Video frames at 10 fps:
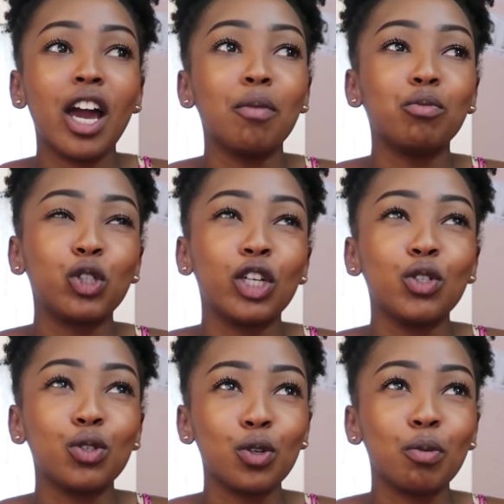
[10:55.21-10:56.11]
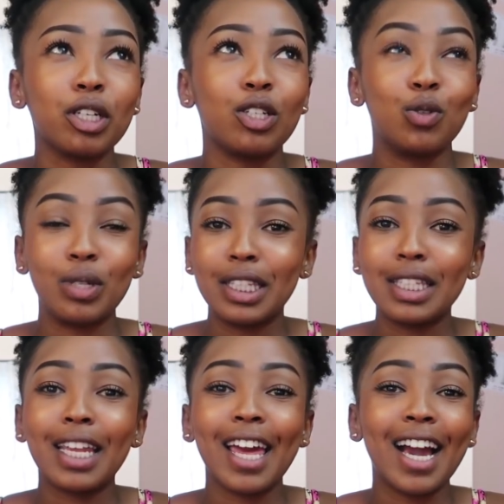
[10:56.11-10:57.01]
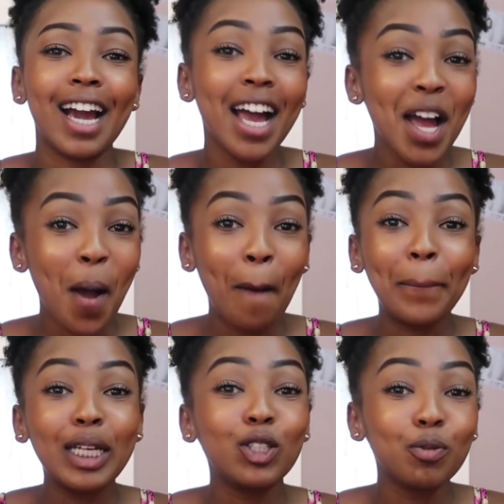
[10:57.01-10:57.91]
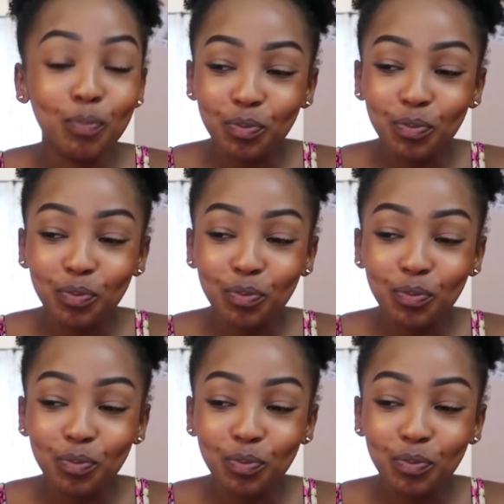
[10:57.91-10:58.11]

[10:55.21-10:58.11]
I'm sure you saw my tweets, like my